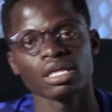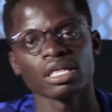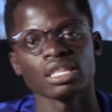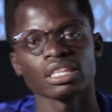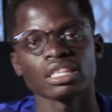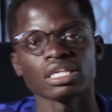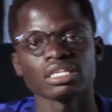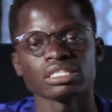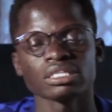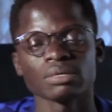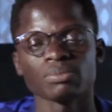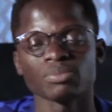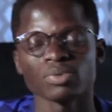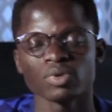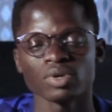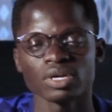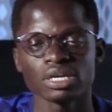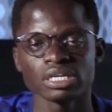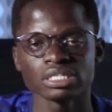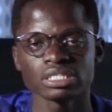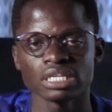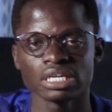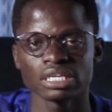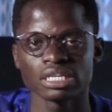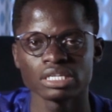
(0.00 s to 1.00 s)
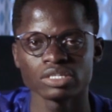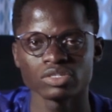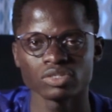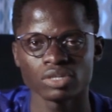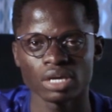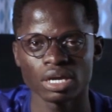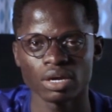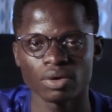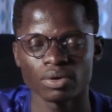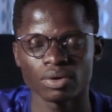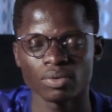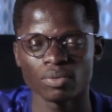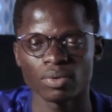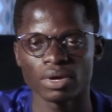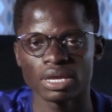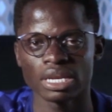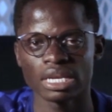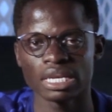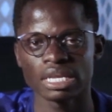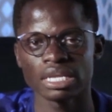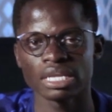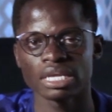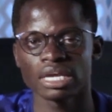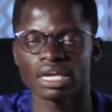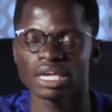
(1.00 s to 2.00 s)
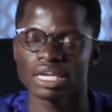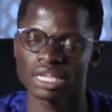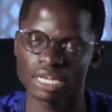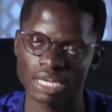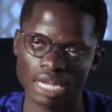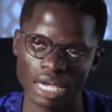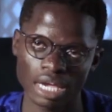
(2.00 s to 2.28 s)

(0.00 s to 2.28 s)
There's some products I did try out while in